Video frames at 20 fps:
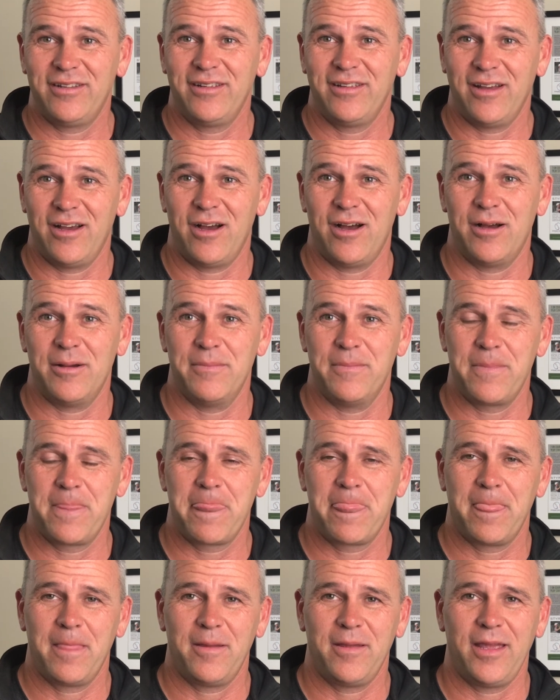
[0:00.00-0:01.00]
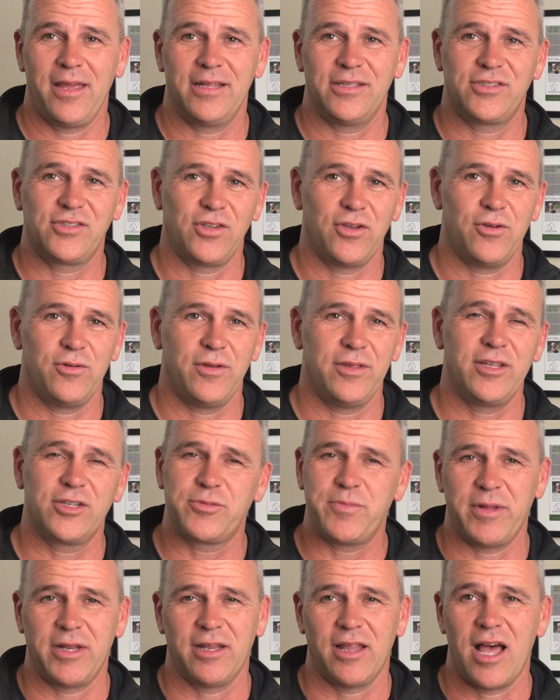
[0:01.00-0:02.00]
And there's
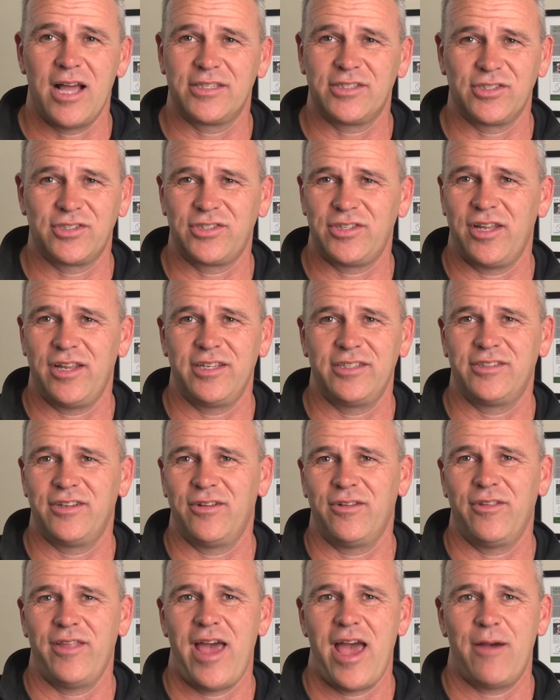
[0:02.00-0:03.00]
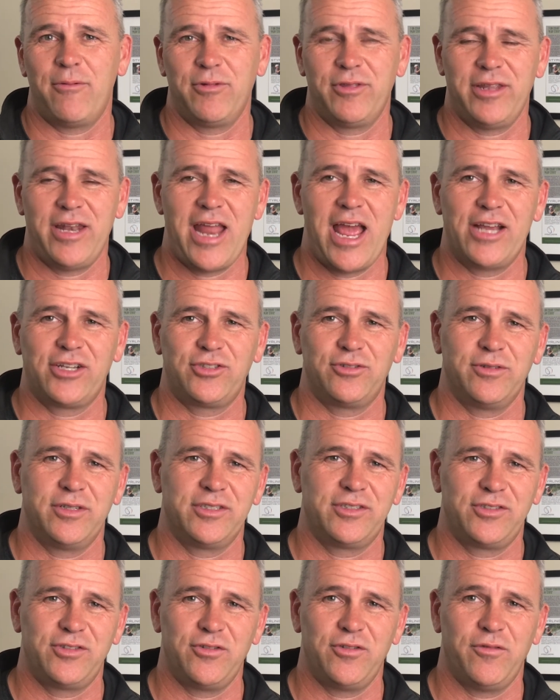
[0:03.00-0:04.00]
been lots of studies on that with the National
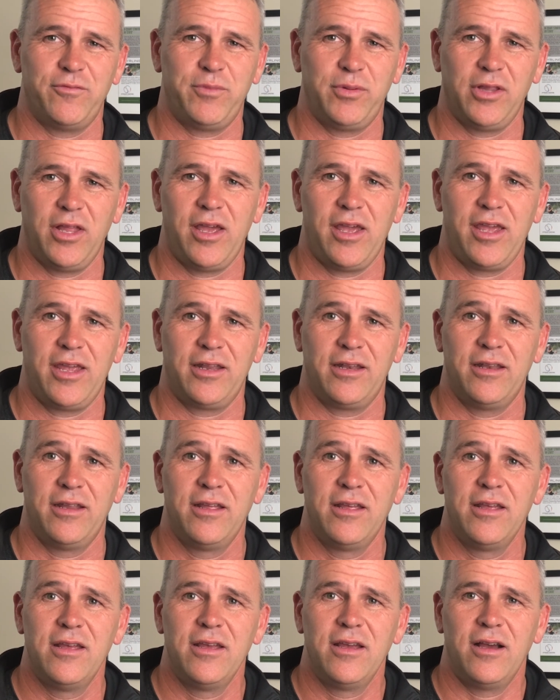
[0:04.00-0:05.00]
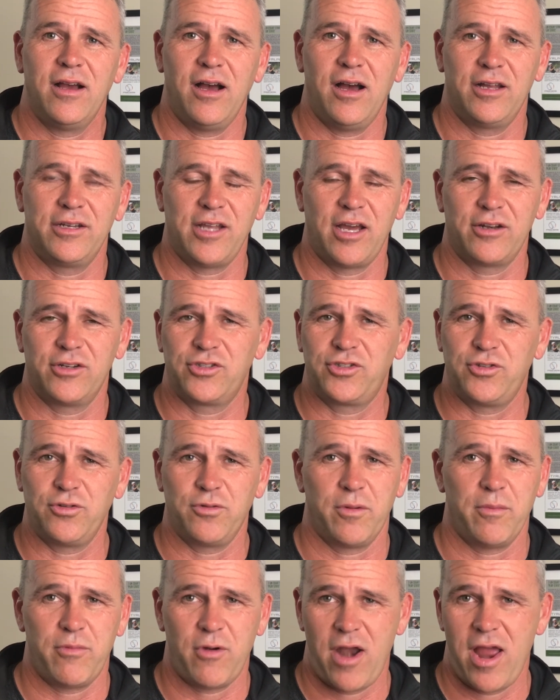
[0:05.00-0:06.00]
Institute of Play and Dr.
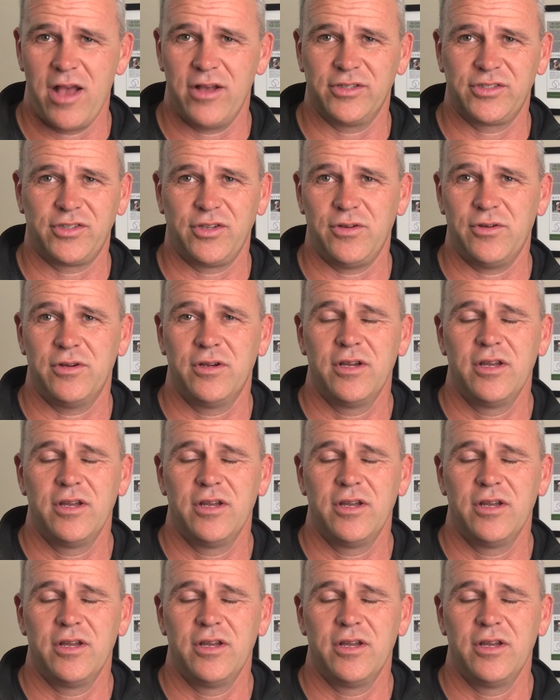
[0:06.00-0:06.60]
Stuart Brown. So